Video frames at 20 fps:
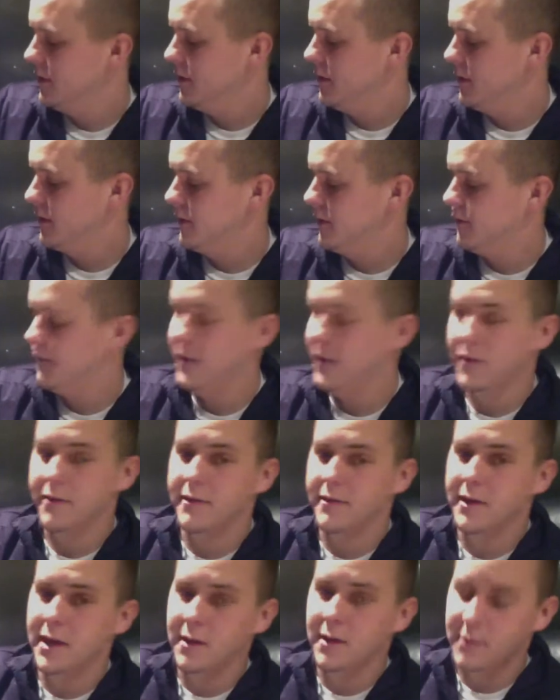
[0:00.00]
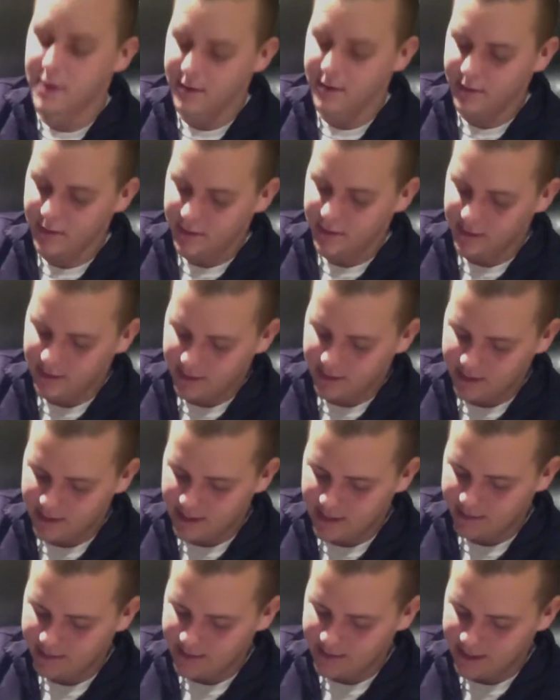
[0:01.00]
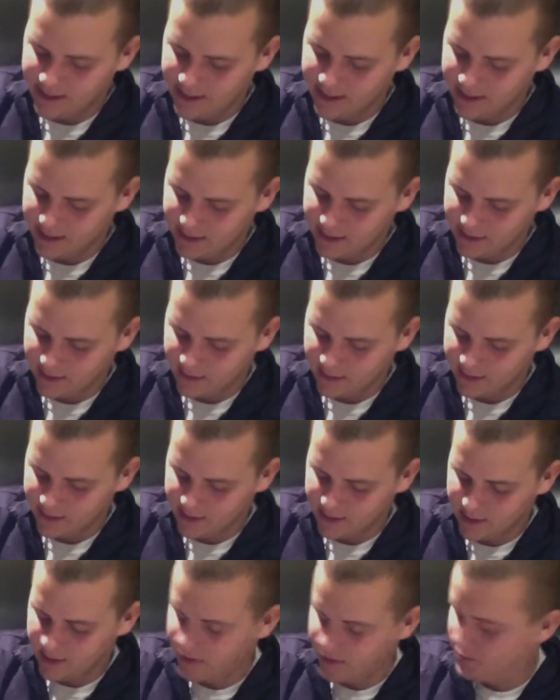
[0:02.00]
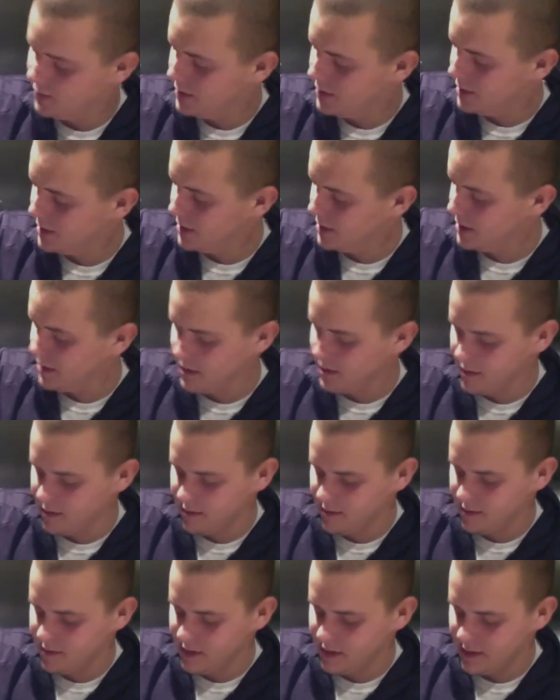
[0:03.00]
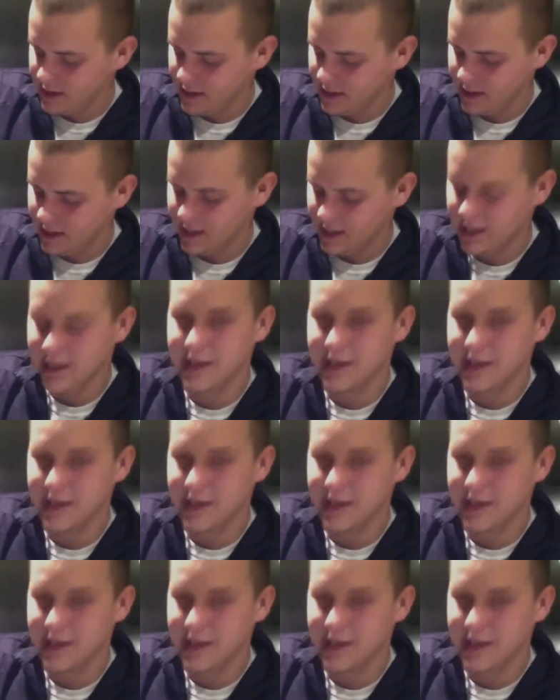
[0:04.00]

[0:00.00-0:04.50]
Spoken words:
The fifth team out of the top 10 is going to none other than